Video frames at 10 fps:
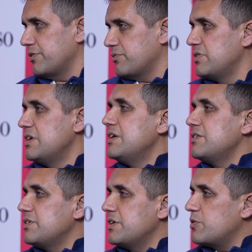
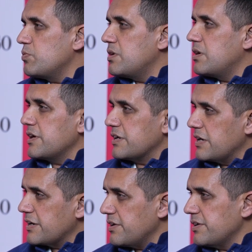the network and
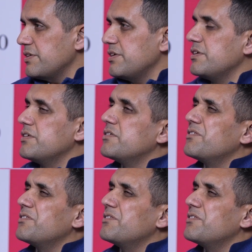collecting the